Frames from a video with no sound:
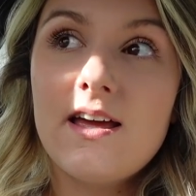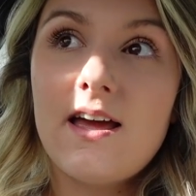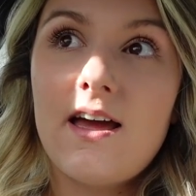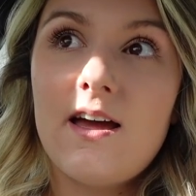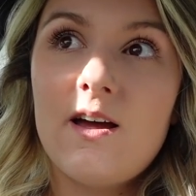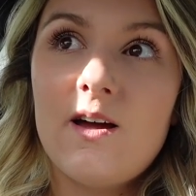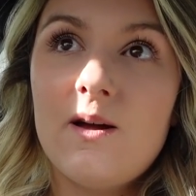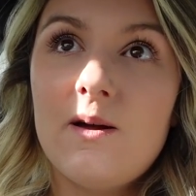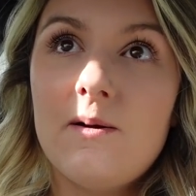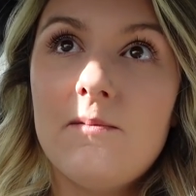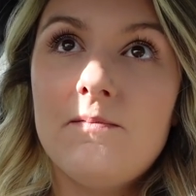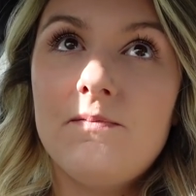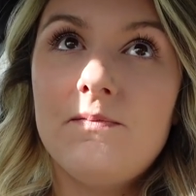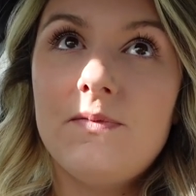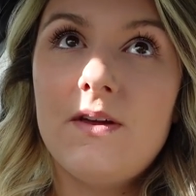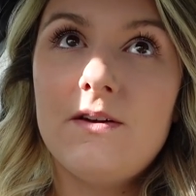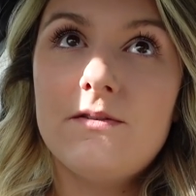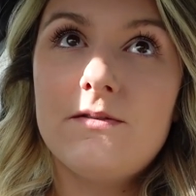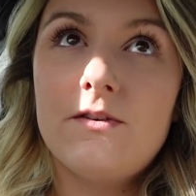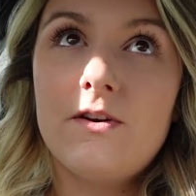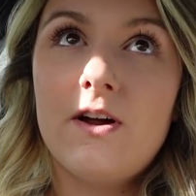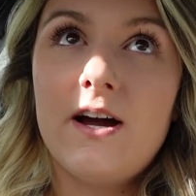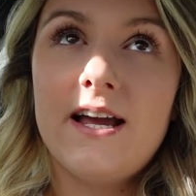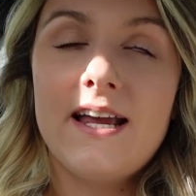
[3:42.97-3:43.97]
Um,
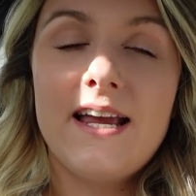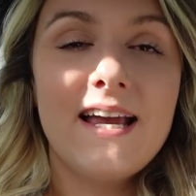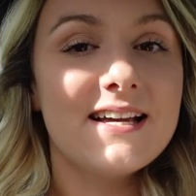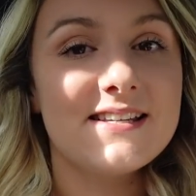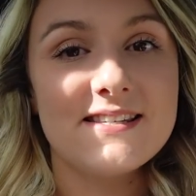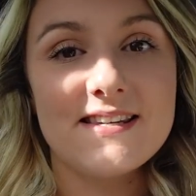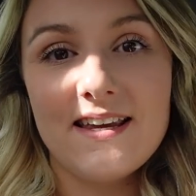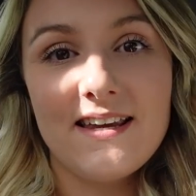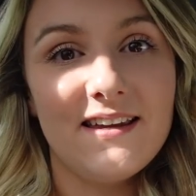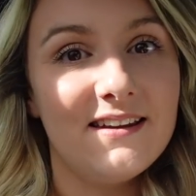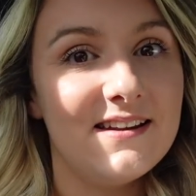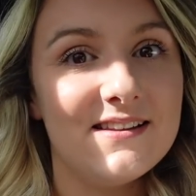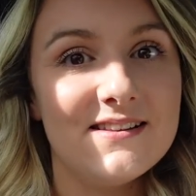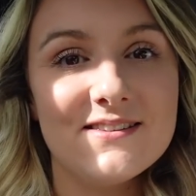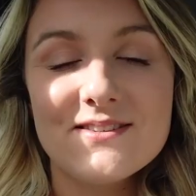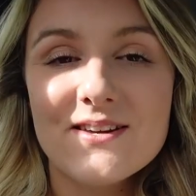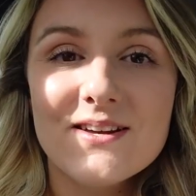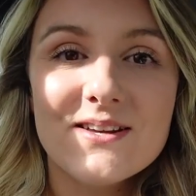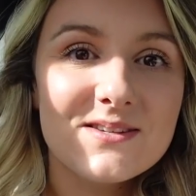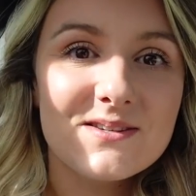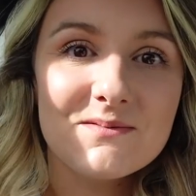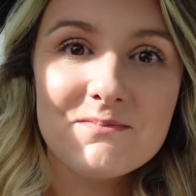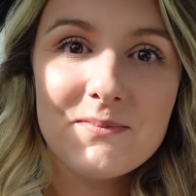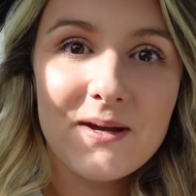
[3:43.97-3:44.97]
if not, I guess I can
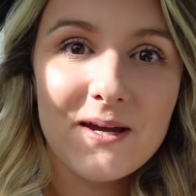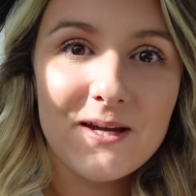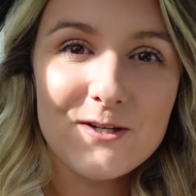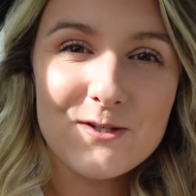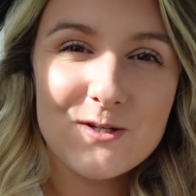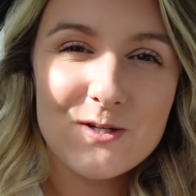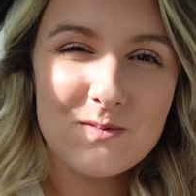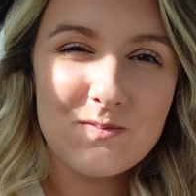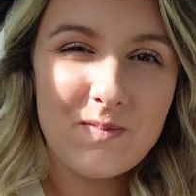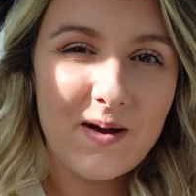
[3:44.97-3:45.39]
insert some pictures,